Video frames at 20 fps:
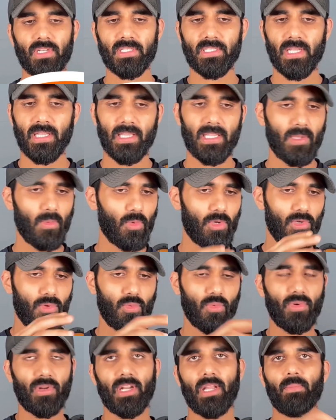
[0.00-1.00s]
and they would
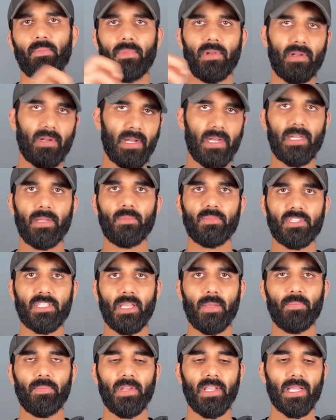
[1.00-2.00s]
do random
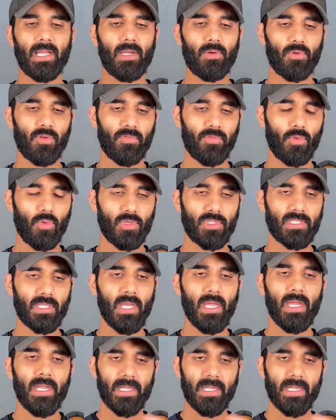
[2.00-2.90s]
sampling out of those,